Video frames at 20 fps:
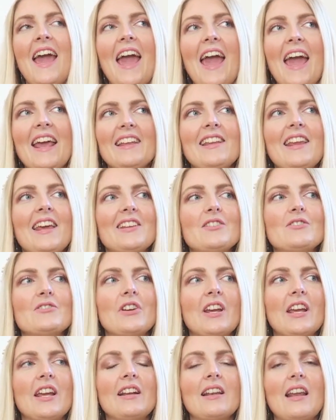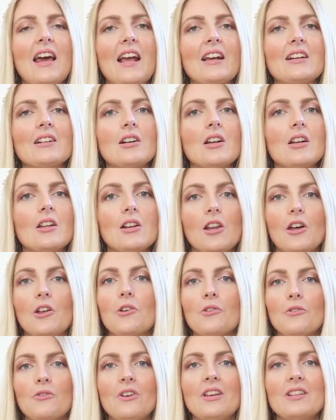and they drink like a
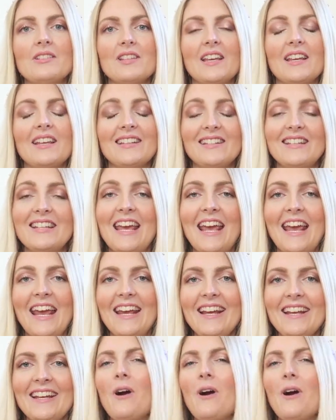lot of it in a day.